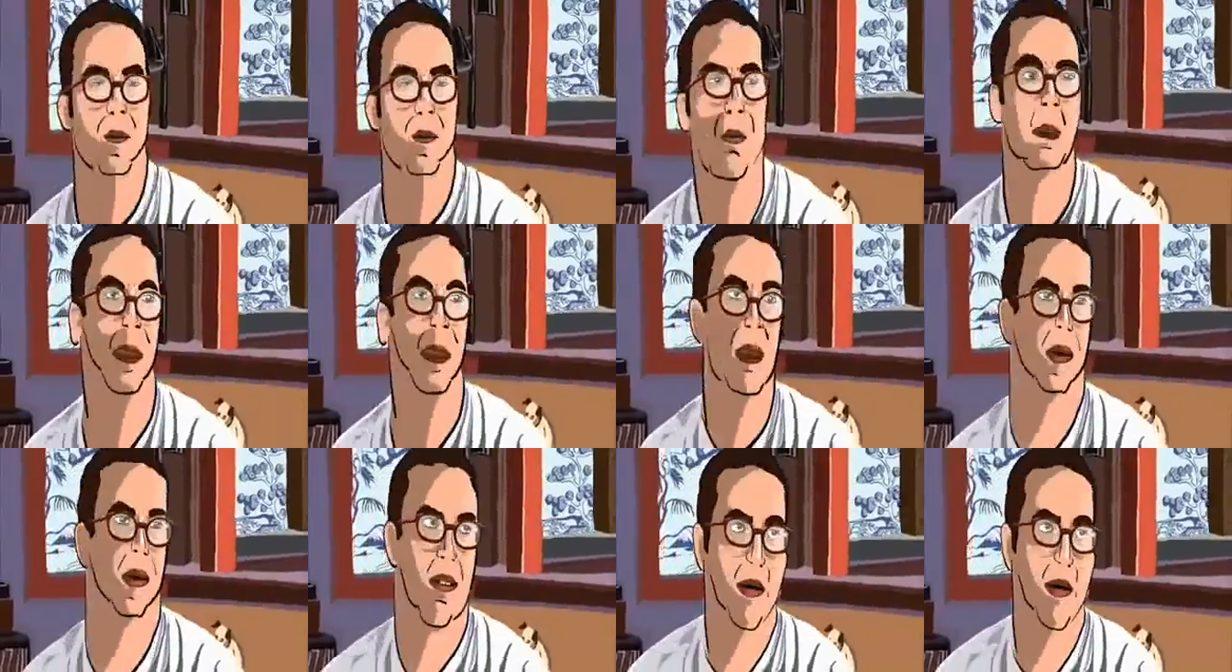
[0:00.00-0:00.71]

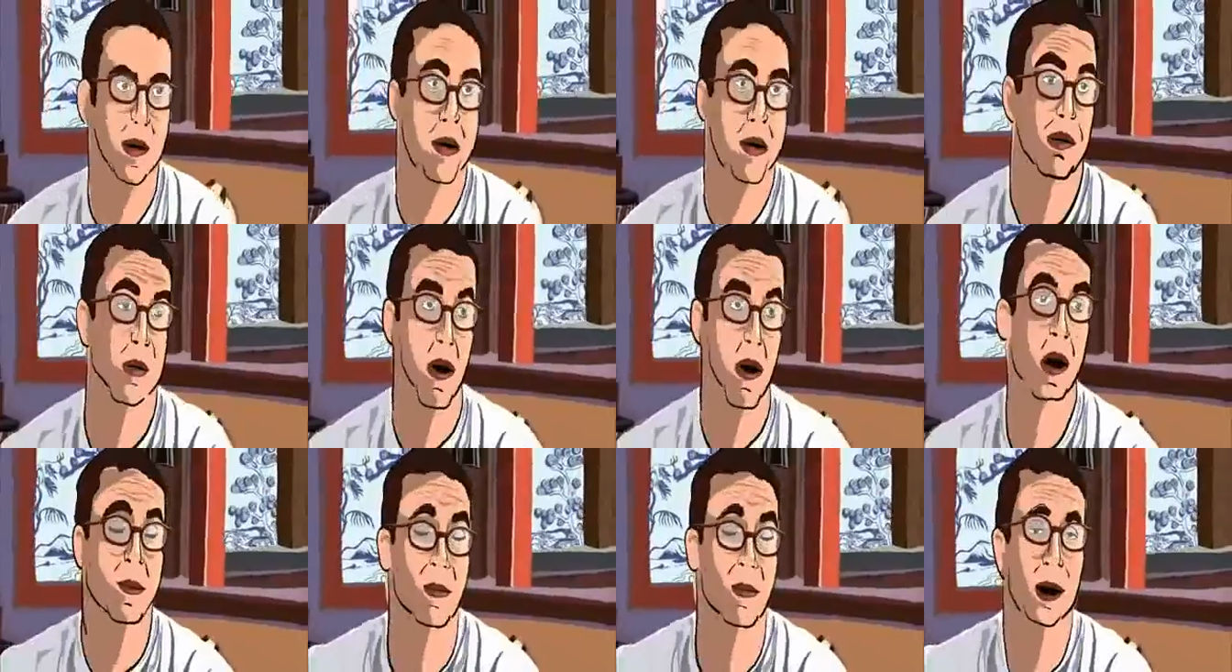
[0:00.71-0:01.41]
Now,
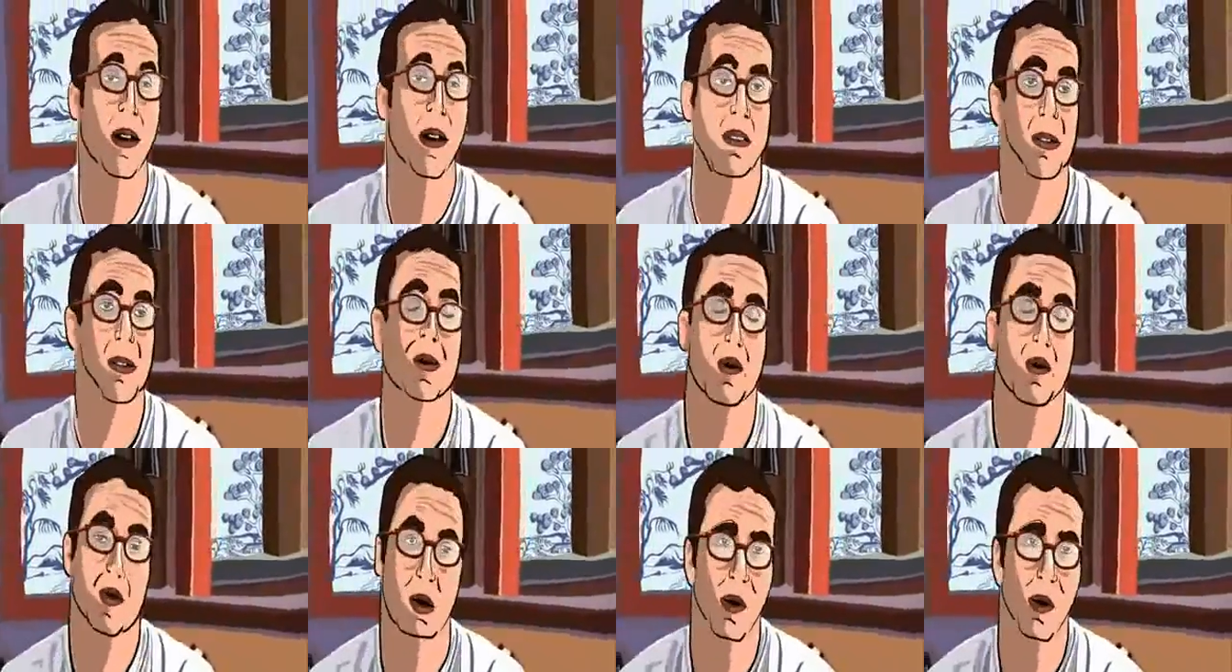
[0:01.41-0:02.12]
these laws,
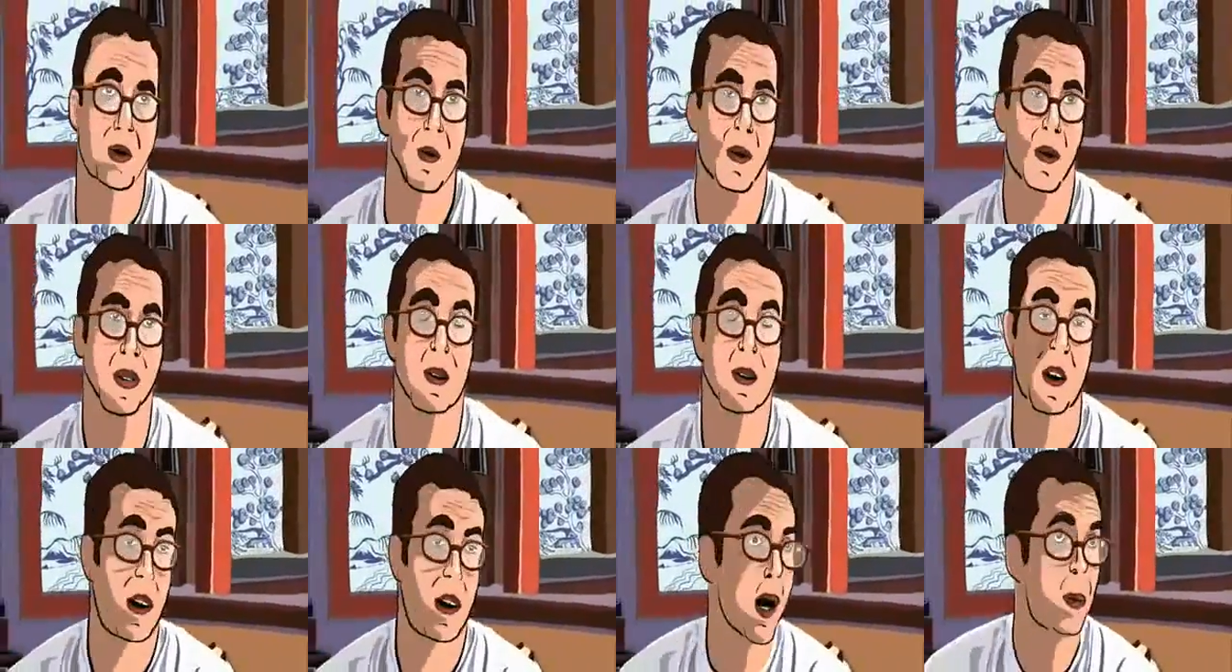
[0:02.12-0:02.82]
because they're so
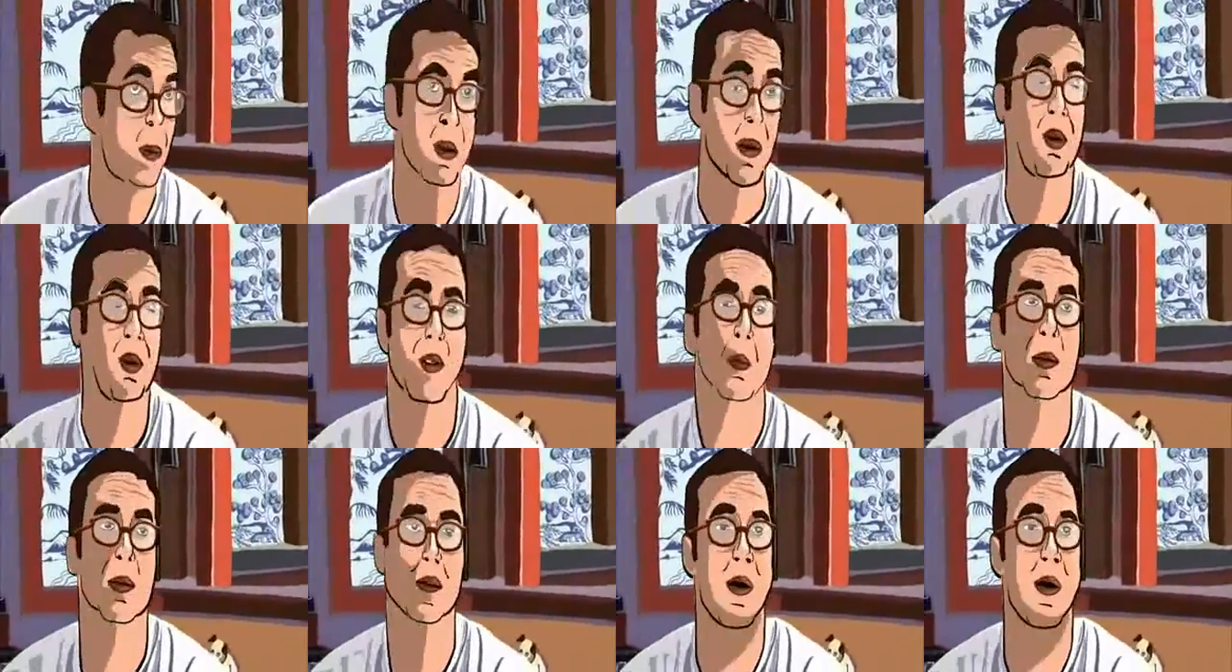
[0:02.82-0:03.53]
trustworthy, they
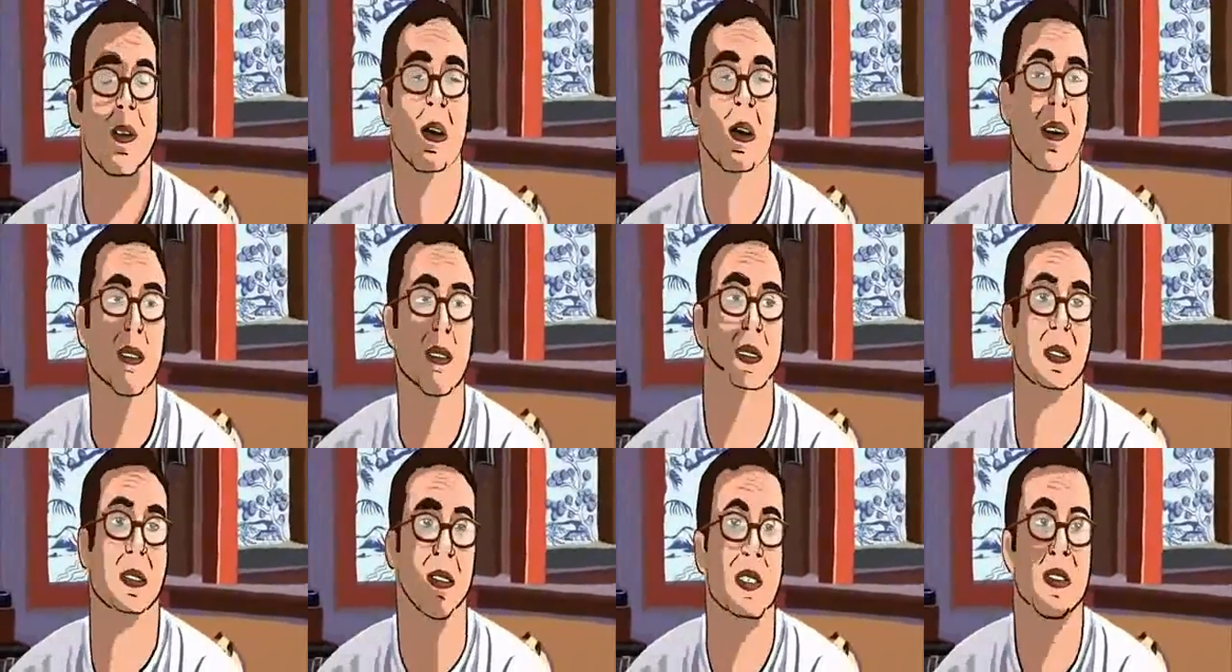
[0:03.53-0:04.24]
enable incredible
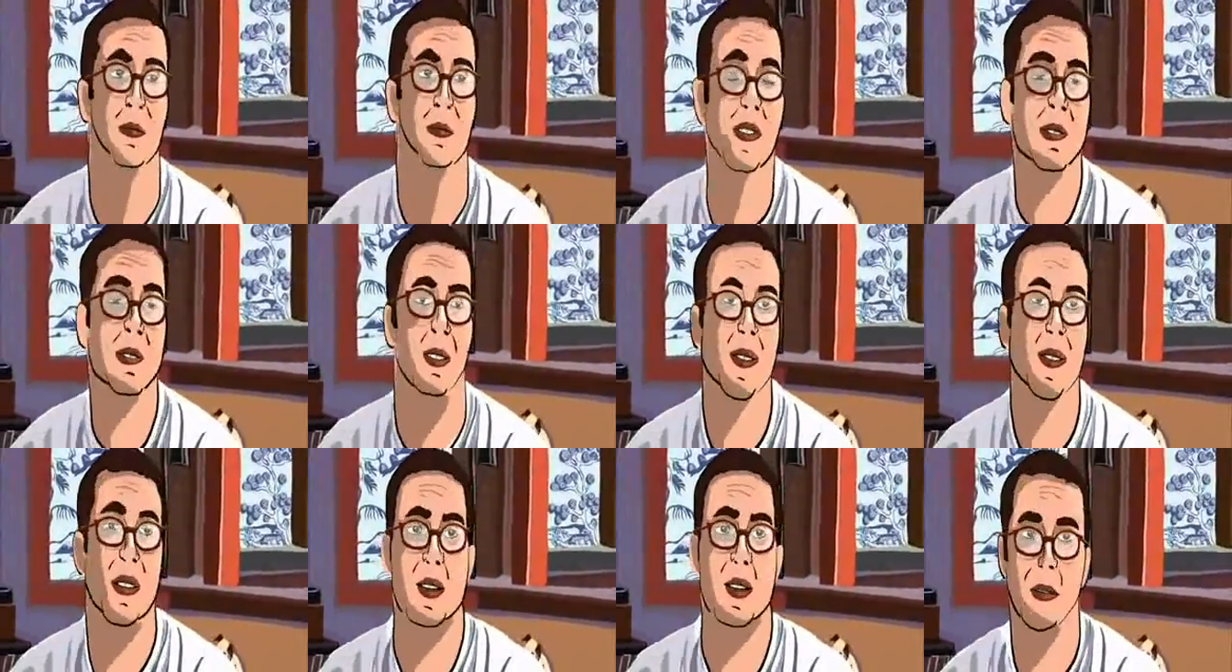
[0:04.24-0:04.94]
technological
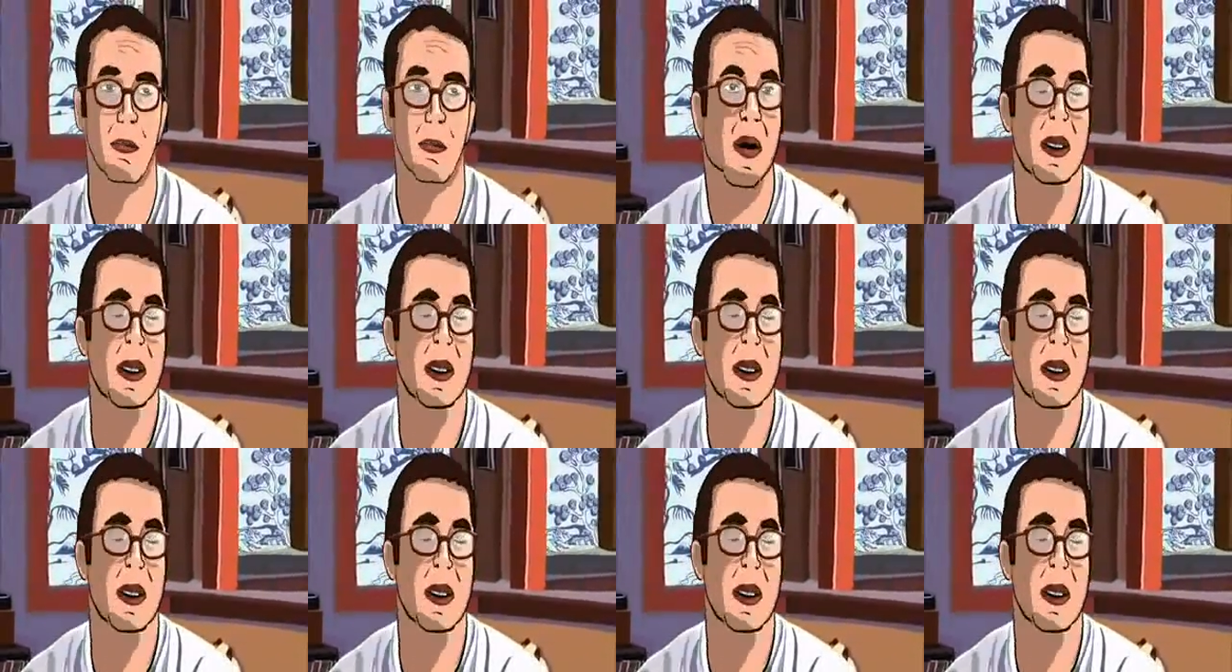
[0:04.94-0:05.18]
achievements.